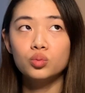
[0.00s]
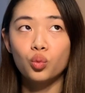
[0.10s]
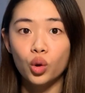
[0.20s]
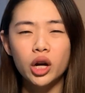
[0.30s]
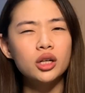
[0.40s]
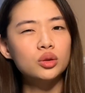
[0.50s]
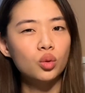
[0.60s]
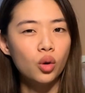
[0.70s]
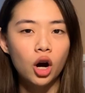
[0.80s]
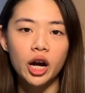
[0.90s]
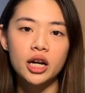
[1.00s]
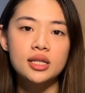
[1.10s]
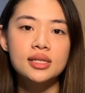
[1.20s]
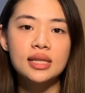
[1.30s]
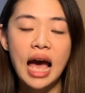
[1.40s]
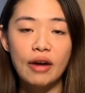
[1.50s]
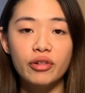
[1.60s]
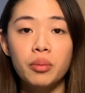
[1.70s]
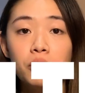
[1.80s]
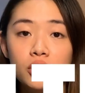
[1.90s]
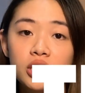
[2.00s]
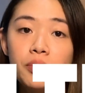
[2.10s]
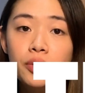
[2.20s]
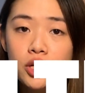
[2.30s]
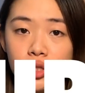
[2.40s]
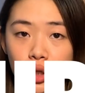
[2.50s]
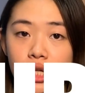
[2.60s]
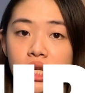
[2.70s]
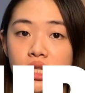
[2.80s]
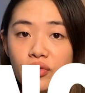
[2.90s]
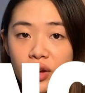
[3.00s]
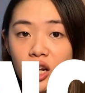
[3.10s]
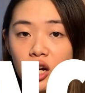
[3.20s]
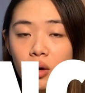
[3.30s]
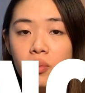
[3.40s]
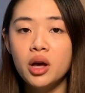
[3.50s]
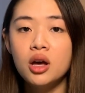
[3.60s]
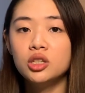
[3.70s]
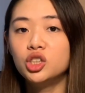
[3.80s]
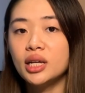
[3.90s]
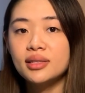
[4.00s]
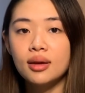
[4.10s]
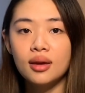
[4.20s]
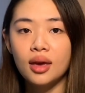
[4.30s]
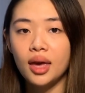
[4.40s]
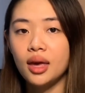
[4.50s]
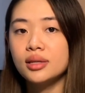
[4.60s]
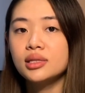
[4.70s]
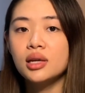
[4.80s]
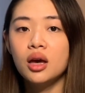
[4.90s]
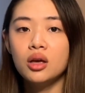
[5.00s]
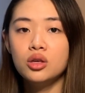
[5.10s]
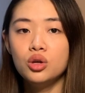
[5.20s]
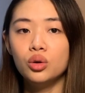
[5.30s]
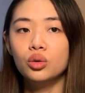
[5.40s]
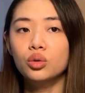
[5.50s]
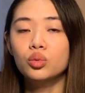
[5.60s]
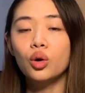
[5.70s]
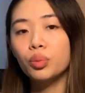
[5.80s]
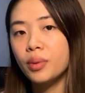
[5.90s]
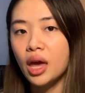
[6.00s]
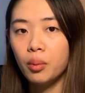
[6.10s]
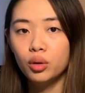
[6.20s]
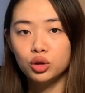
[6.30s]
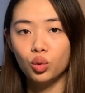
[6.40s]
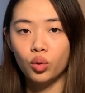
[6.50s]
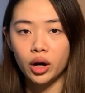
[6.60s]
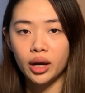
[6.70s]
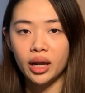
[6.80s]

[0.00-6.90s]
work towards having multiple sources of income just in case you won't be able to work